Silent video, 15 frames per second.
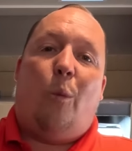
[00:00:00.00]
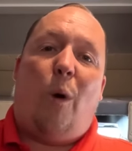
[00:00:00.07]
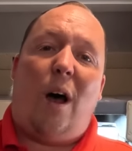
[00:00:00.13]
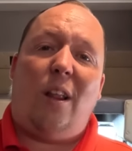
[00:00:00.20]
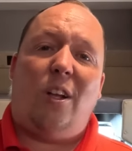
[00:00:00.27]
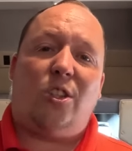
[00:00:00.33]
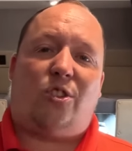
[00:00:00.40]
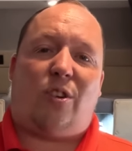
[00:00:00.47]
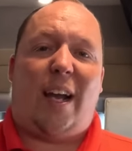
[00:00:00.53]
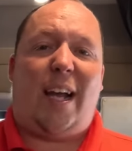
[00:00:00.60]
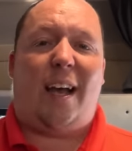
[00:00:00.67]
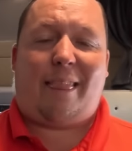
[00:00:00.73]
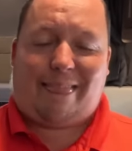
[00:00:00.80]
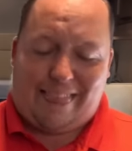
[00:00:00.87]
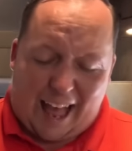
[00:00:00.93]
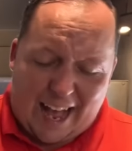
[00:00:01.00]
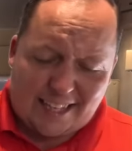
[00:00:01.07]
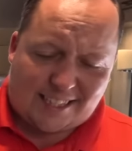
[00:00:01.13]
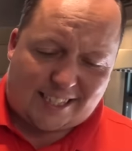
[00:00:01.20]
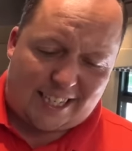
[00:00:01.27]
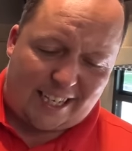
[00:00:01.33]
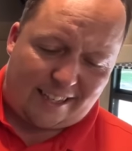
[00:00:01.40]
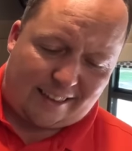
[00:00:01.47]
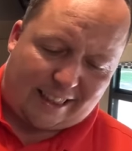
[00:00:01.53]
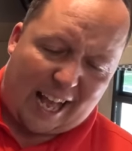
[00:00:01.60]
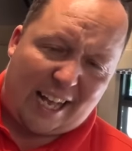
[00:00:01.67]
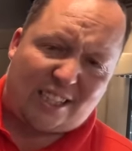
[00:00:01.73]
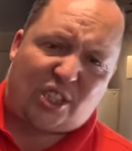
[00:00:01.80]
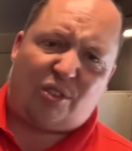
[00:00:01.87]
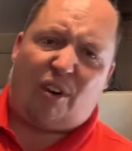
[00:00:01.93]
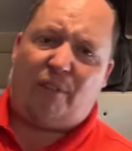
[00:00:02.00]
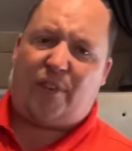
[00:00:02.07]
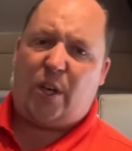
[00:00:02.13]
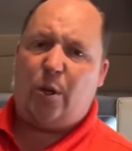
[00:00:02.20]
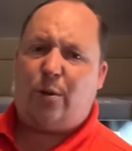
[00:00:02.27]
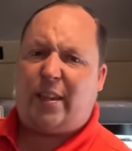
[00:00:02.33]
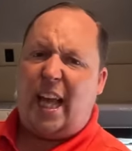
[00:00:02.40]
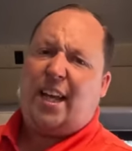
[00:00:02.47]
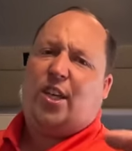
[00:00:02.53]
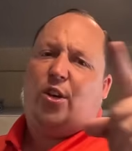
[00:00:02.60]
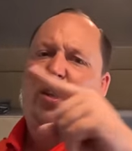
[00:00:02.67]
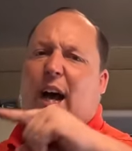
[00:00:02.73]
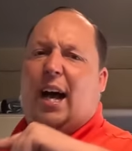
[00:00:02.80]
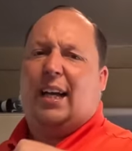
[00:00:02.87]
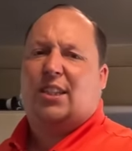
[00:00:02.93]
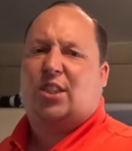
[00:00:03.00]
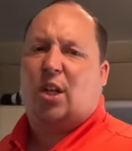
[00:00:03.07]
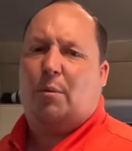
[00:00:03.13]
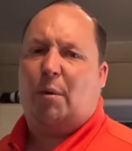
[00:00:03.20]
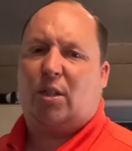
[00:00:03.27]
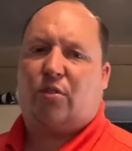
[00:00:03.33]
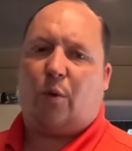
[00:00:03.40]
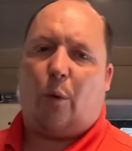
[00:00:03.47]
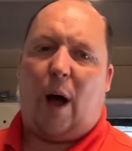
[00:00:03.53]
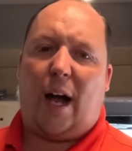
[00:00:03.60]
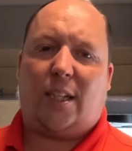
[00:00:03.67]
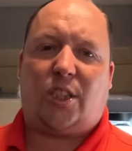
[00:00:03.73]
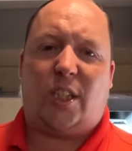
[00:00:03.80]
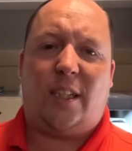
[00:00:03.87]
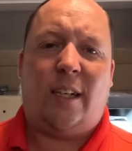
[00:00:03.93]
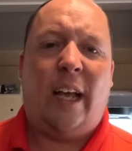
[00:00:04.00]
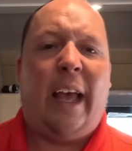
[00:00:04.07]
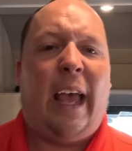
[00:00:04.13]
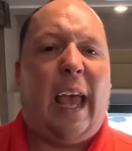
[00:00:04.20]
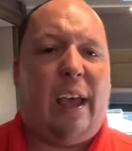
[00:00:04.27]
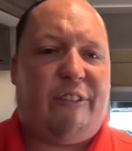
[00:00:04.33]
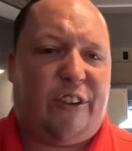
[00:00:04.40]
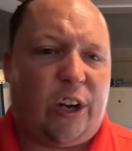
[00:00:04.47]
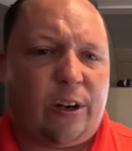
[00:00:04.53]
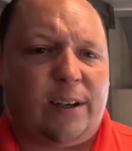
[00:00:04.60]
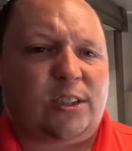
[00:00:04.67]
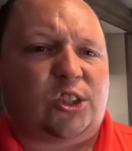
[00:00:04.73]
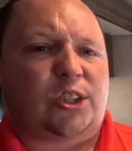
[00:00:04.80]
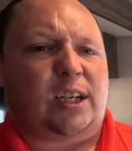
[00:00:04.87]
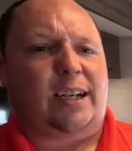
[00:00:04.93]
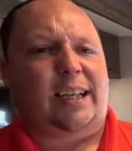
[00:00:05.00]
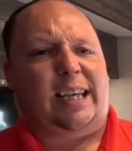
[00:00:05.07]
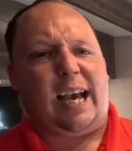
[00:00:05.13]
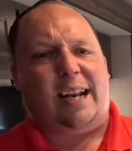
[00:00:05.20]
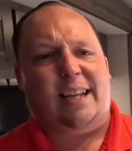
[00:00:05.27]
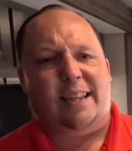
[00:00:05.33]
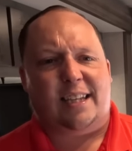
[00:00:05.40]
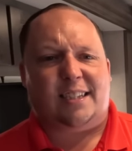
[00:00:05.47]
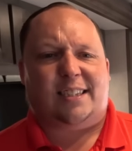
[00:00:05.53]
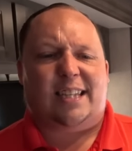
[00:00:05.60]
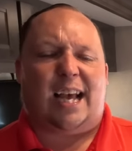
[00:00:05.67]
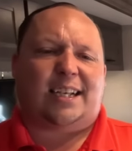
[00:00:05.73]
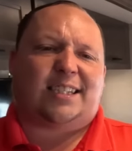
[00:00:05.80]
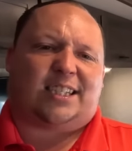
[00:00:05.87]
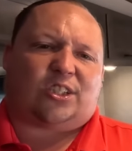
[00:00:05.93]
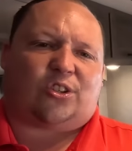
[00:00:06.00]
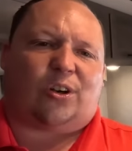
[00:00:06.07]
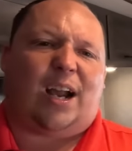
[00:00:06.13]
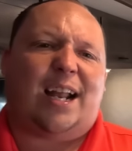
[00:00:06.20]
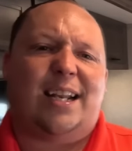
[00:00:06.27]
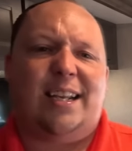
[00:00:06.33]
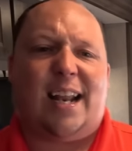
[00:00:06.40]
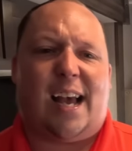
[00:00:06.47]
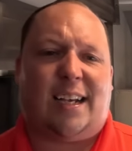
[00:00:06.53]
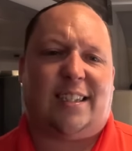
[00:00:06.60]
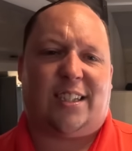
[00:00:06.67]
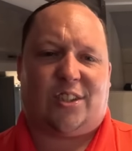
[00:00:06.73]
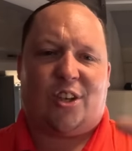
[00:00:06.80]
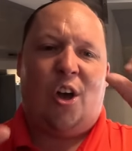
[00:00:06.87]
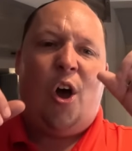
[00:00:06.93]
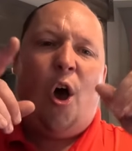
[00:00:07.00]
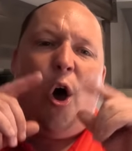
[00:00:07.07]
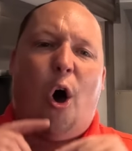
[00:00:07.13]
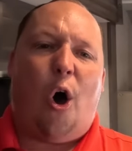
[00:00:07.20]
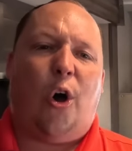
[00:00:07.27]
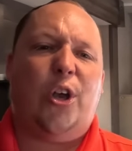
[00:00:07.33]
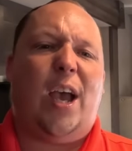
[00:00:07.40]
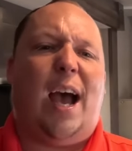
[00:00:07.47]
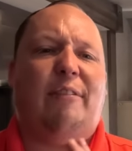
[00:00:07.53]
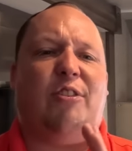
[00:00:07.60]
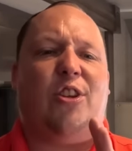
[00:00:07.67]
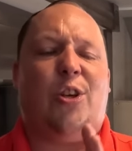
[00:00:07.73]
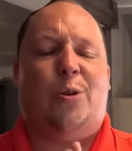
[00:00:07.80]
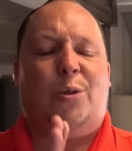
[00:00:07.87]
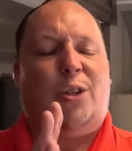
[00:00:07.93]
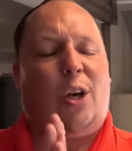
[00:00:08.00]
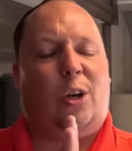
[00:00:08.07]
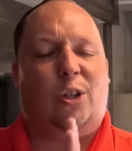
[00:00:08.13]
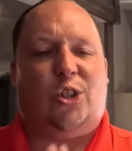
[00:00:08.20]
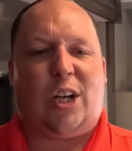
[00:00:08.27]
Well, Andrea, that's it. That's the review. Thank you guys so much for watching. If you're interested in getting this Nexus or any Nexus, all you have to do is go to